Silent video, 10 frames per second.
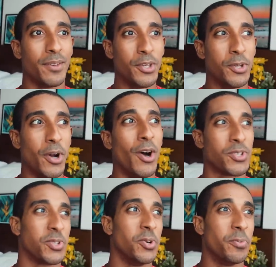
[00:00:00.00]
you
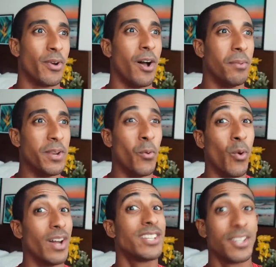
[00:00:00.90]
also probably
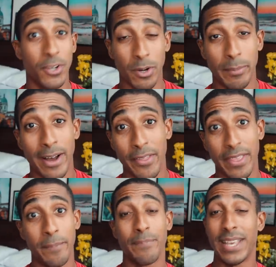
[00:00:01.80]
want to know about
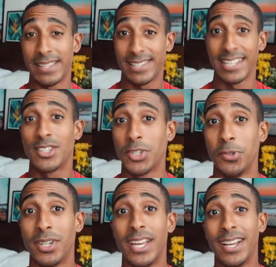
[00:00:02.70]
them, and stay
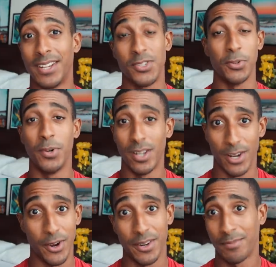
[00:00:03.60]
tuned because you will
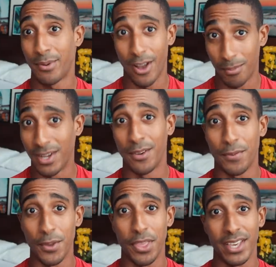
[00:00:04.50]
learn probably a
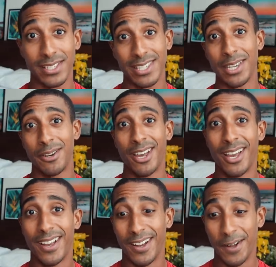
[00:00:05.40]
few things here.
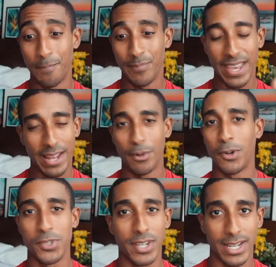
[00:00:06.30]
And I'm
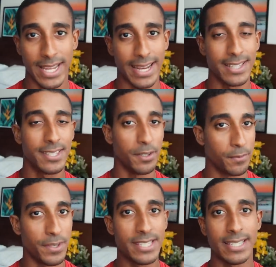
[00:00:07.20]
also gonna get into the
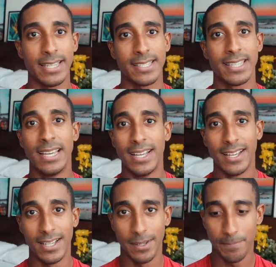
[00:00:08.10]
visas.
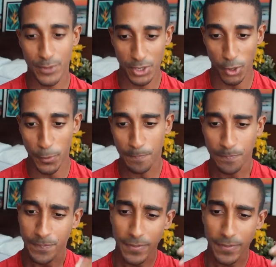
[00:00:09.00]
So